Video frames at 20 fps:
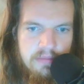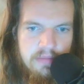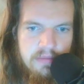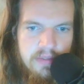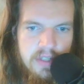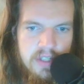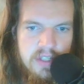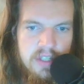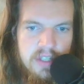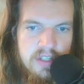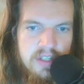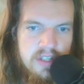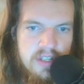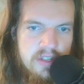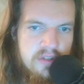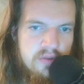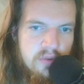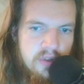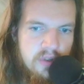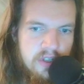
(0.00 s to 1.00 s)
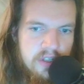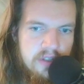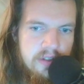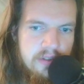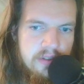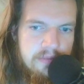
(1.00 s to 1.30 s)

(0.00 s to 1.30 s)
This is destroyed.